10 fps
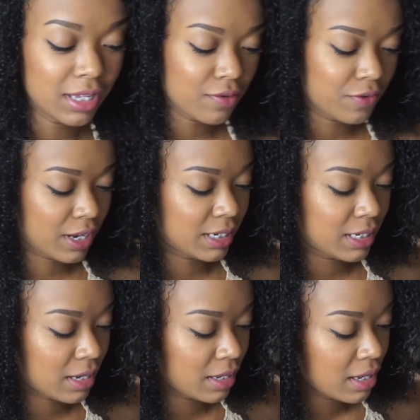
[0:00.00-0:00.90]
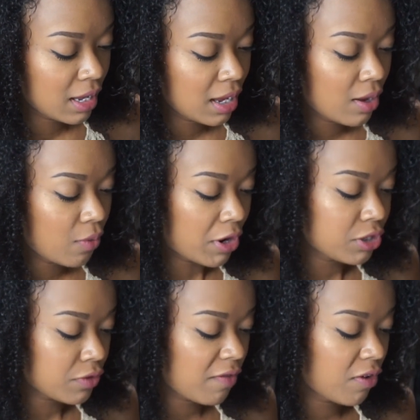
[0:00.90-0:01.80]
Thank you for the idea. What
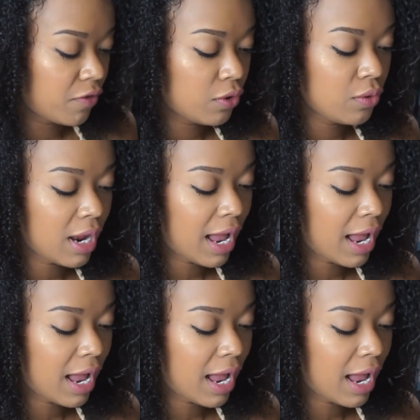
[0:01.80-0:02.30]
is your favorite food?